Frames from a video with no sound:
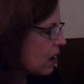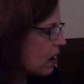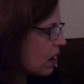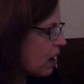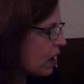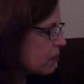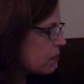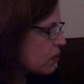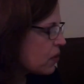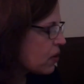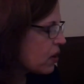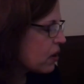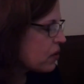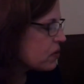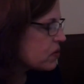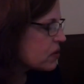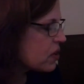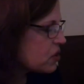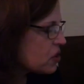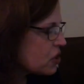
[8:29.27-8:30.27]
Up
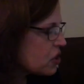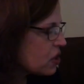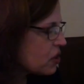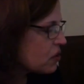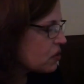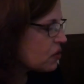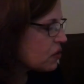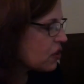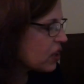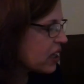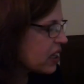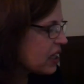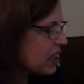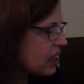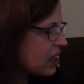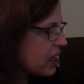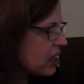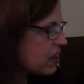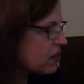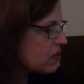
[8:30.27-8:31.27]
grows a shoot. Green
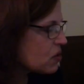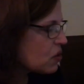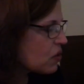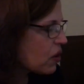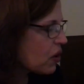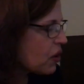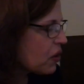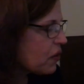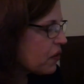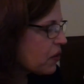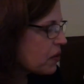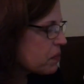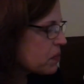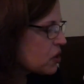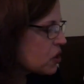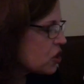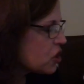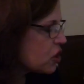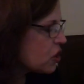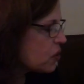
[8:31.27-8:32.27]
leaves grow from the
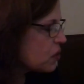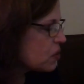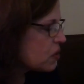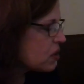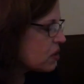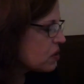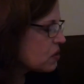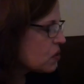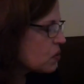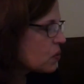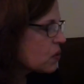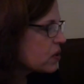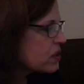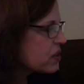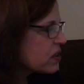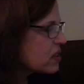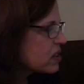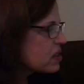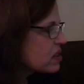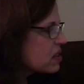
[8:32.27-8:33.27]
shoot
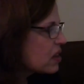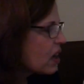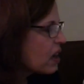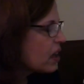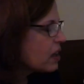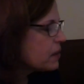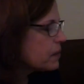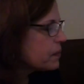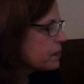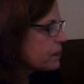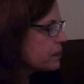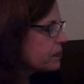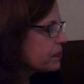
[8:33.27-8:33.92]
toward the sun.